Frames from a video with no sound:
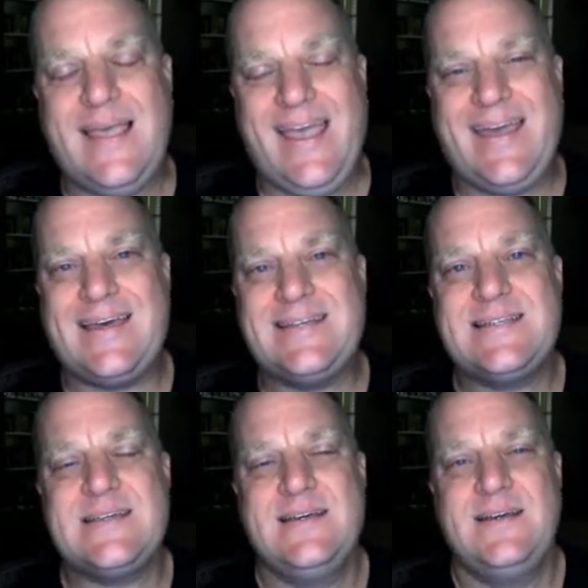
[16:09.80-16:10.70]

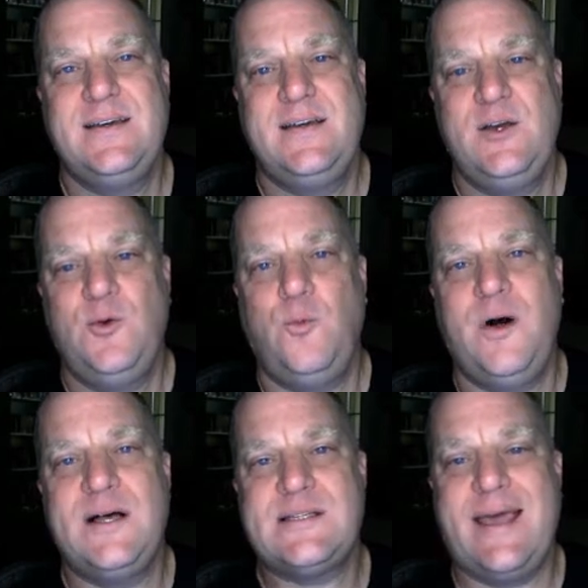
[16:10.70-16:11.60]
and
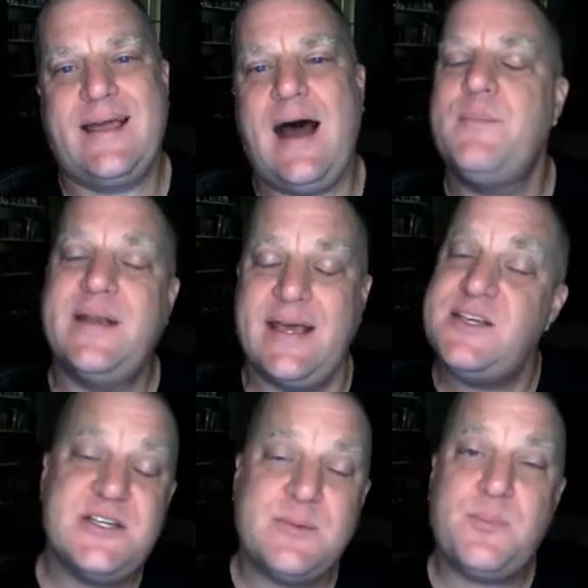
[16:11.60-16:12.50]
was a
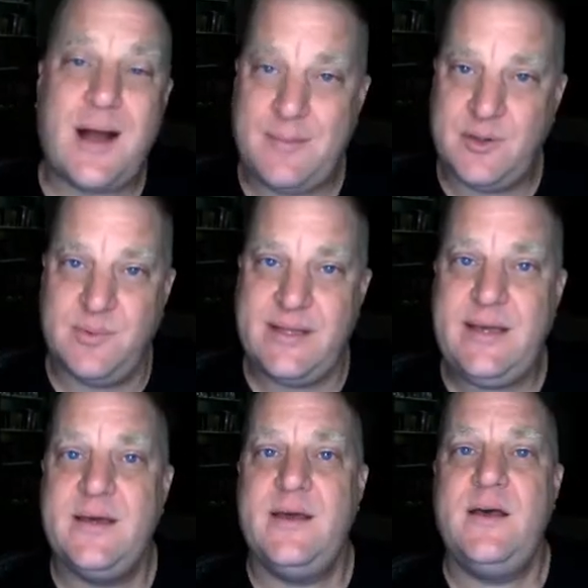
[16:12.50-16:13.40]
combination
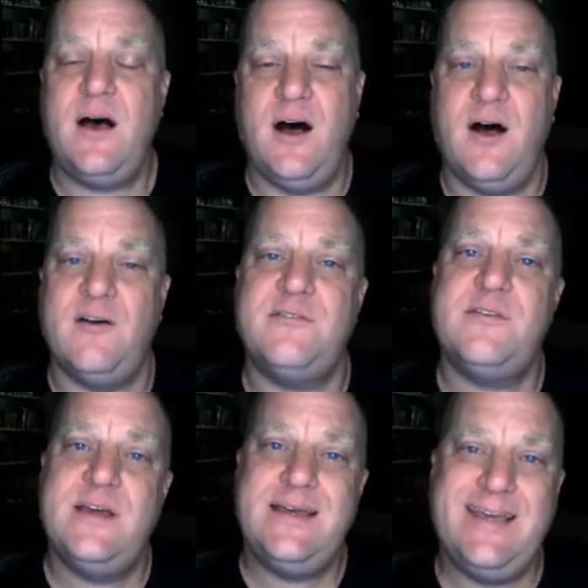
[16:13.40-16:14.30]
probably of
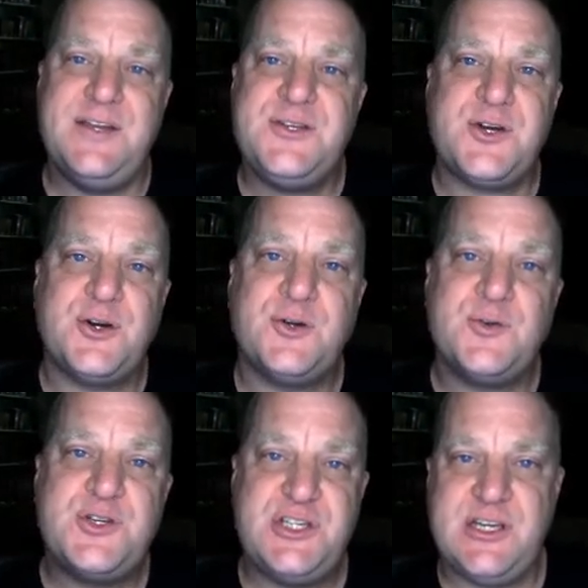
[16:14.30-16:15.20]

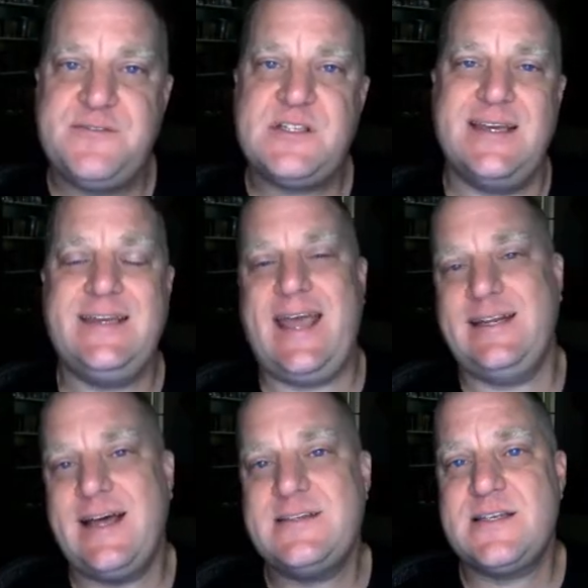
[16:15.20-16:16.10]
internal shifts in
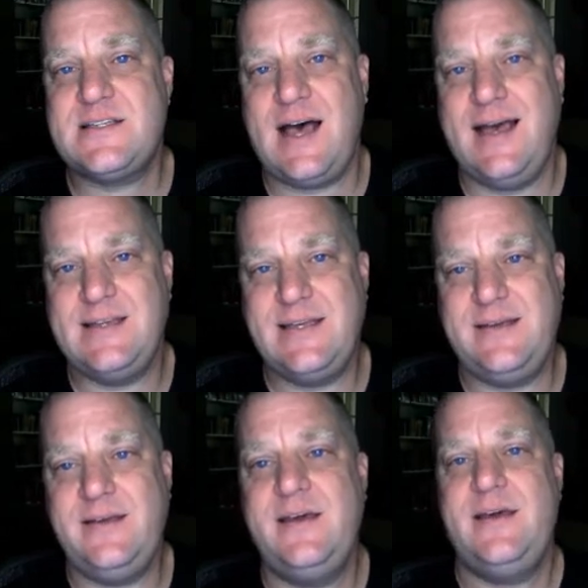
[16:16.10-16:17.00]
Canaanite
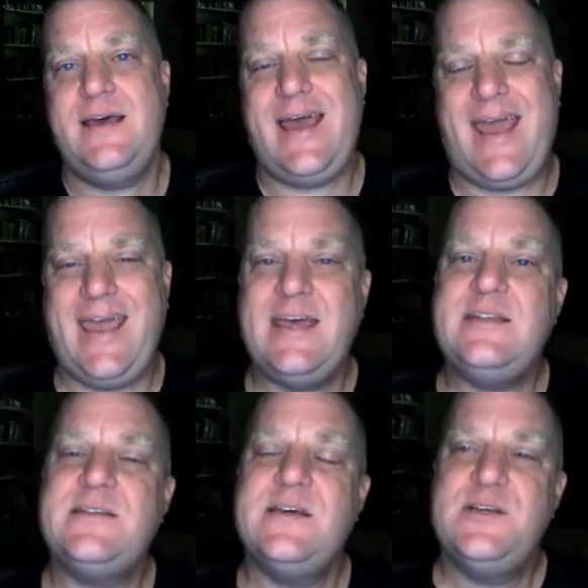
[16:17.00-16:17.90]
society
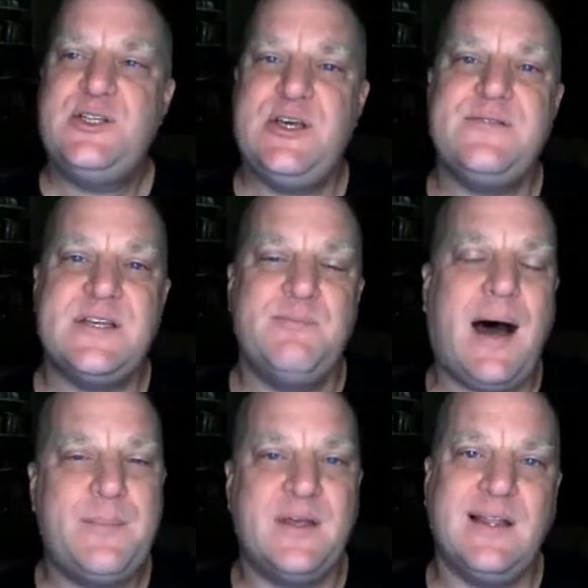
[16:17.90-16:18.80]
and shifts in
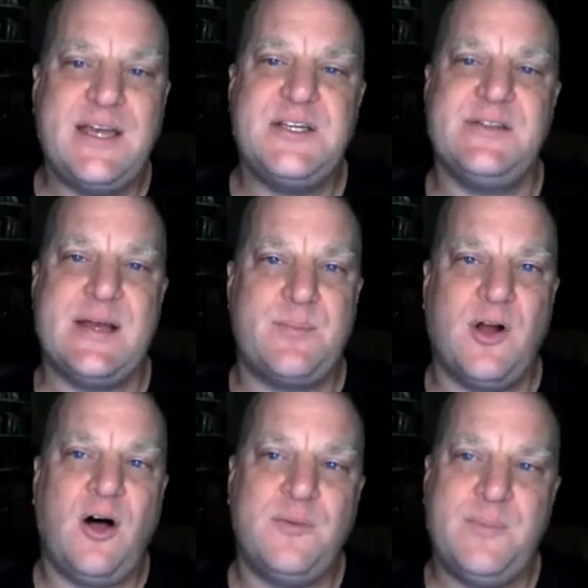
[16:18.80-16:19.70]
population that
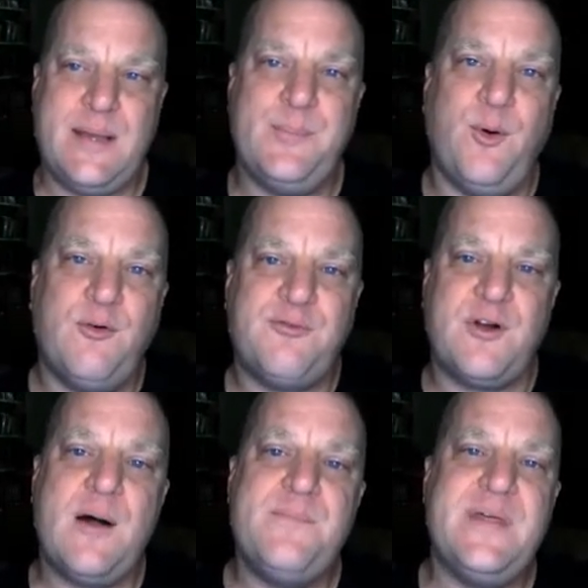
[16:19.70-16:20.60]
brought people
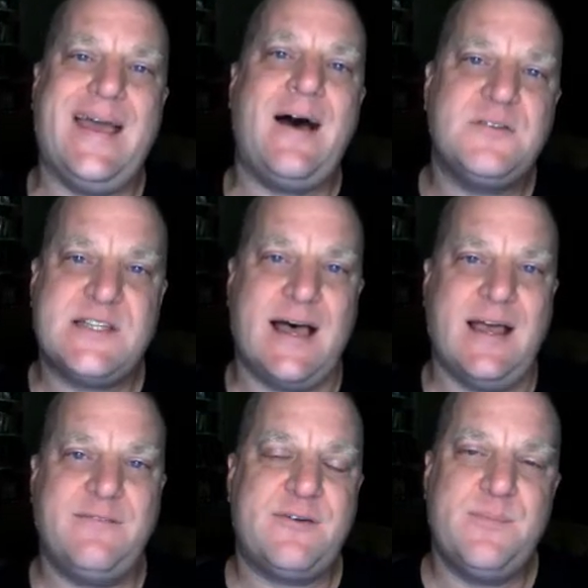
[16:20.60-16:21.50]
from the
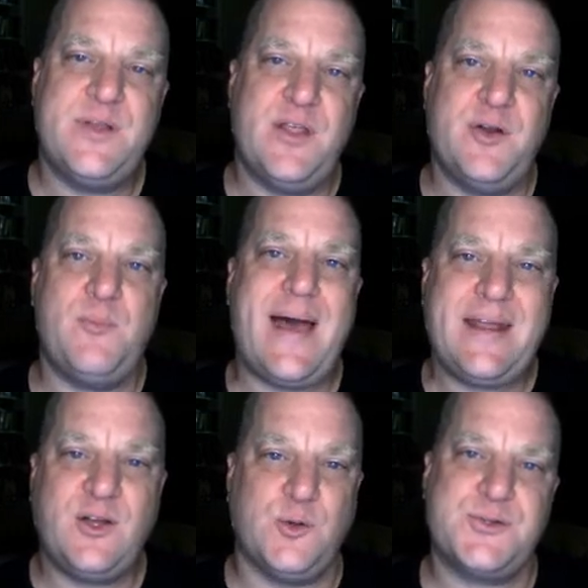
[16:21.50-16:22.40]
outside, from the
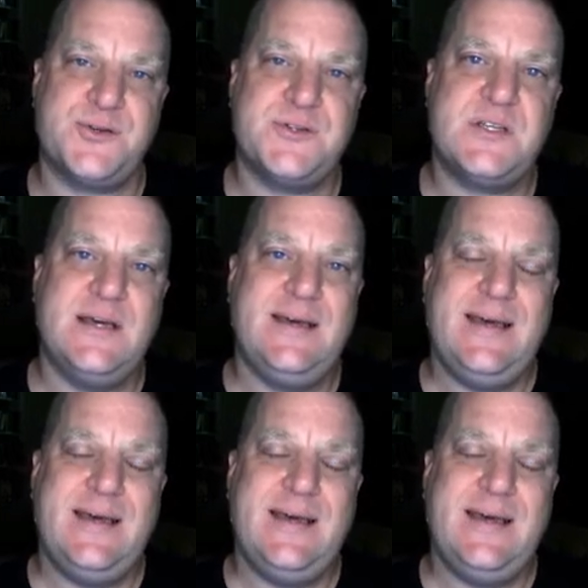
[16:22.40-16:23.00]
nomadic cultures,